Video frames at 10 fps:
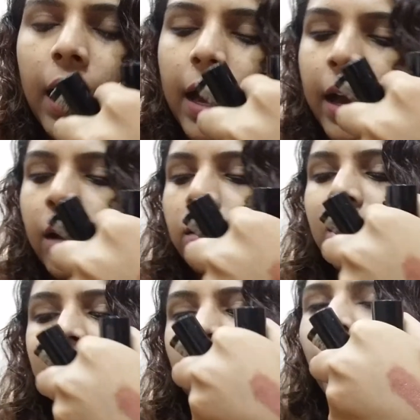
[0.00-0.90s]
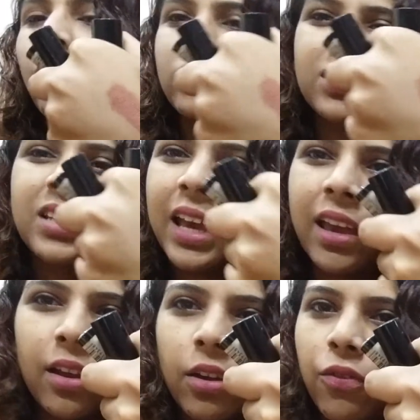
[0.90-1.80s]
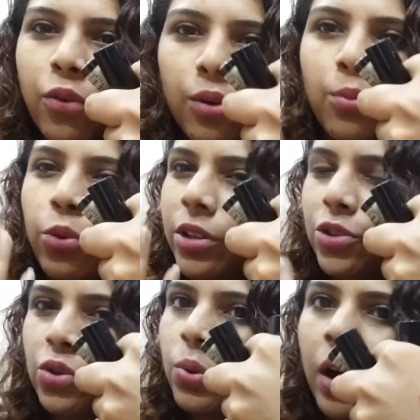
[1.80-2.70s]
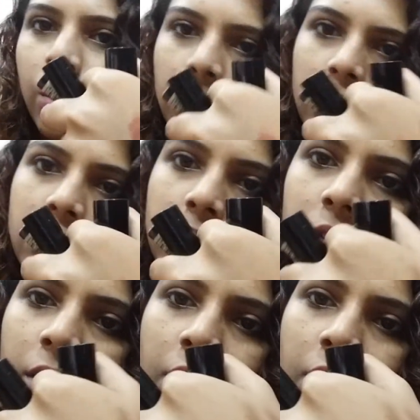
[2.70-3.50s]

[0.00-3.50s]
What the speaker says: and this won't stay for more than 2 hours.